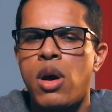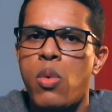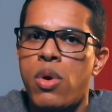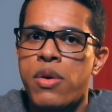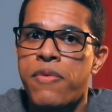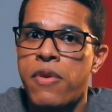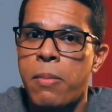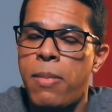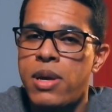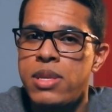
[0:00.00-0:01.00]
I work
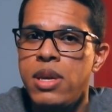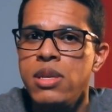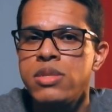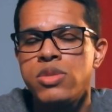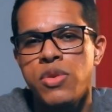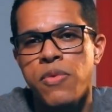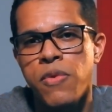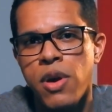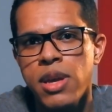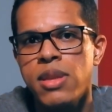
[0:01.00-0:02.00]
from Mondays to
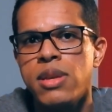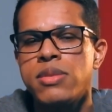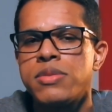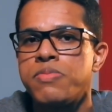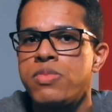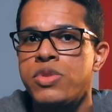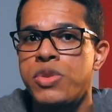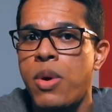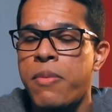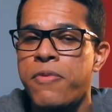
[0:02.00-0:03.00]
Fridays,
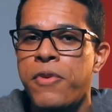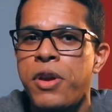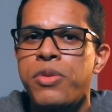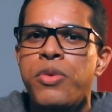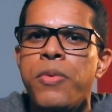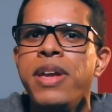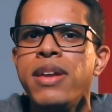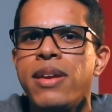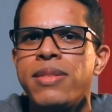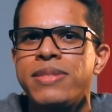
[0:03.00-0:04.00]
so I'm free on the
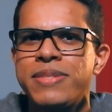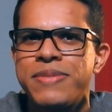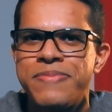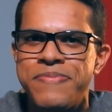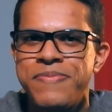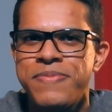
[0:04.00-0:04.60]
weekends.